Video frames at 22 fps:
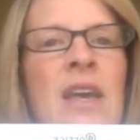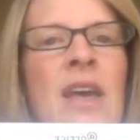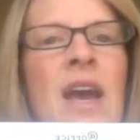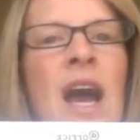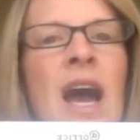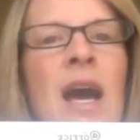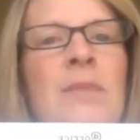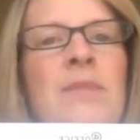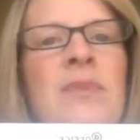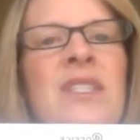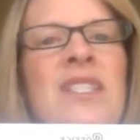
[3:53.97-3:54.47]

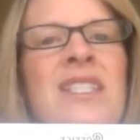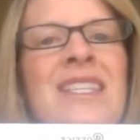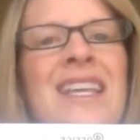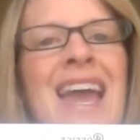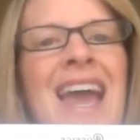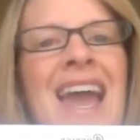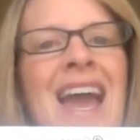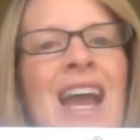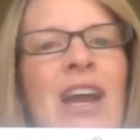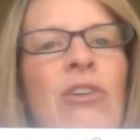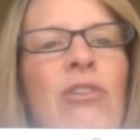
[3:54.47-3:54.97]
I'm
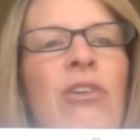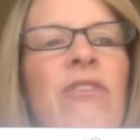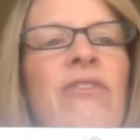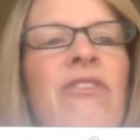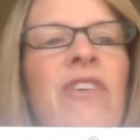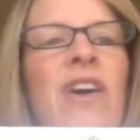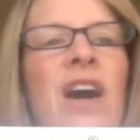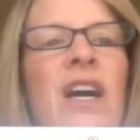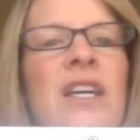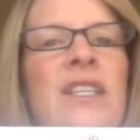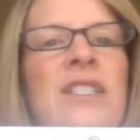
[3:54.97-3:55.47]

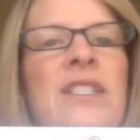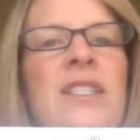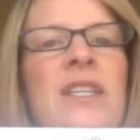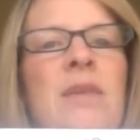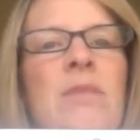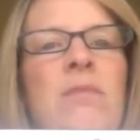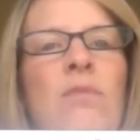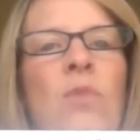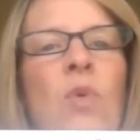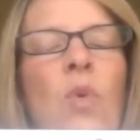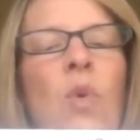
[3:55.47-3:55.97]

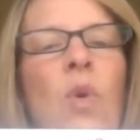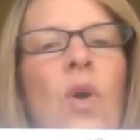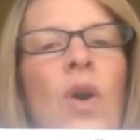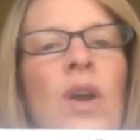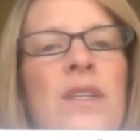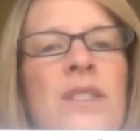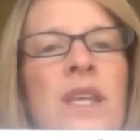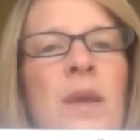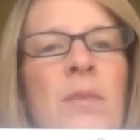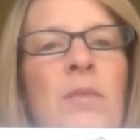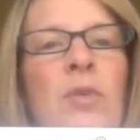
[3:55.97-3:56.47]
sacrificing more
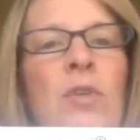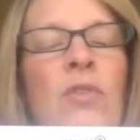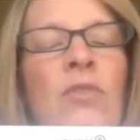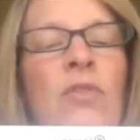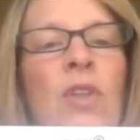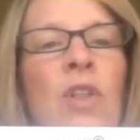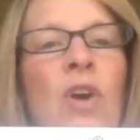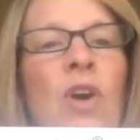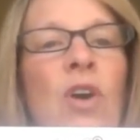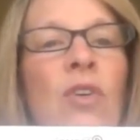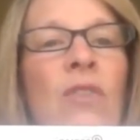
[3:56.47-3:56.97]
as I move
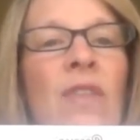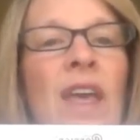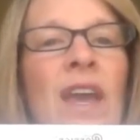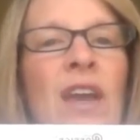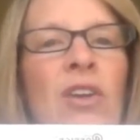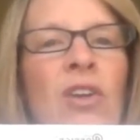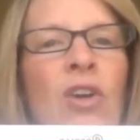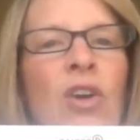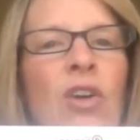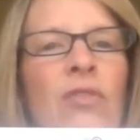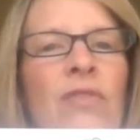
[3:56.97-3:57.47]
along
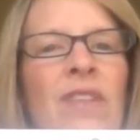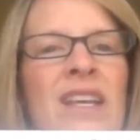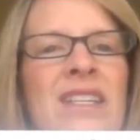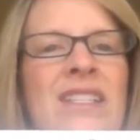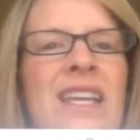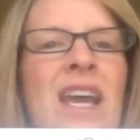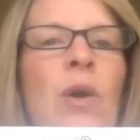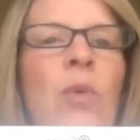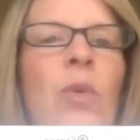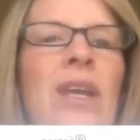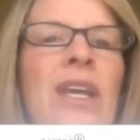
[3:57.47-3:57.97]
that curve.
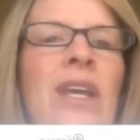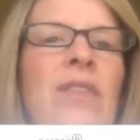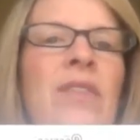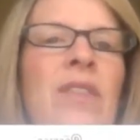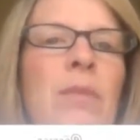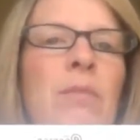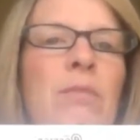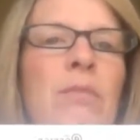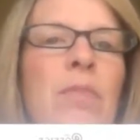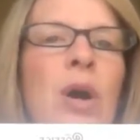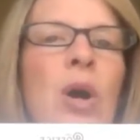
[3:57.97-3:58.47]
That's how we get
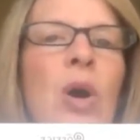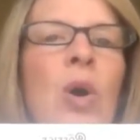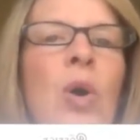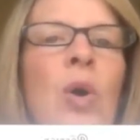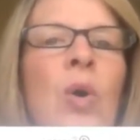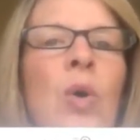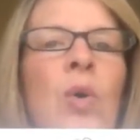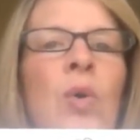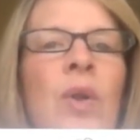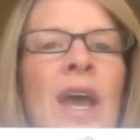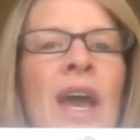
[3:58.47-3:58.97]
the
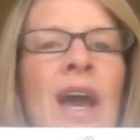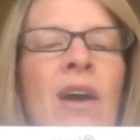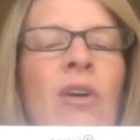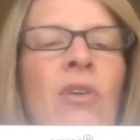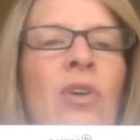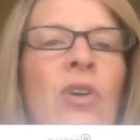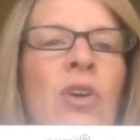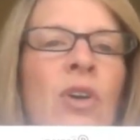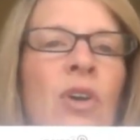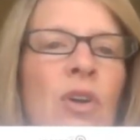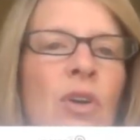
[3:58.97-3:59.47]
bowed
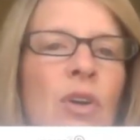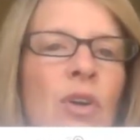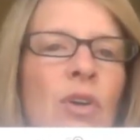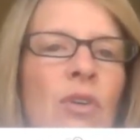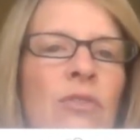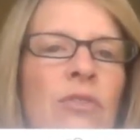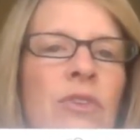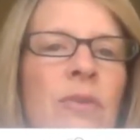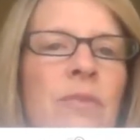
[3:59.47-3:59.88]
out curve.